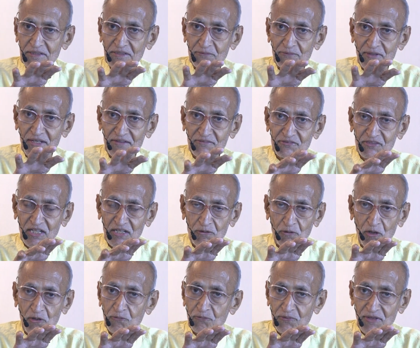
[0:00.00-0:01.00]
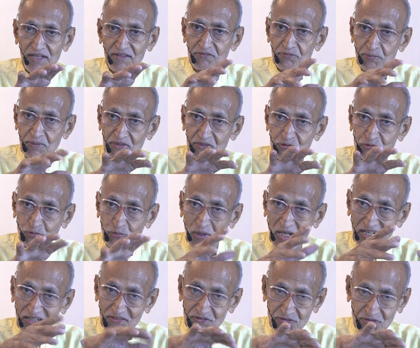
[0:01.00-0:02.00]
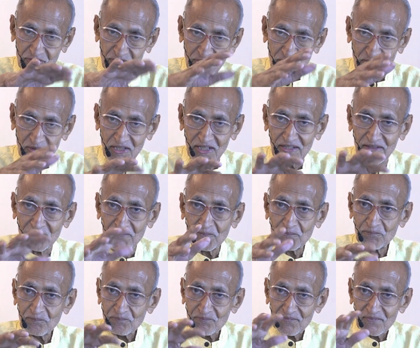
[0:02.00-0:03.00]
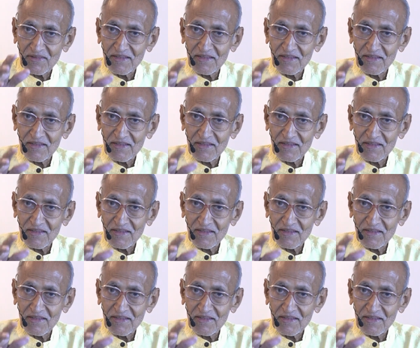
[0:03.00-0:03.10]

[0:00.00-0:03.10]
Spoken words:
But the waves are not waves, but swells only.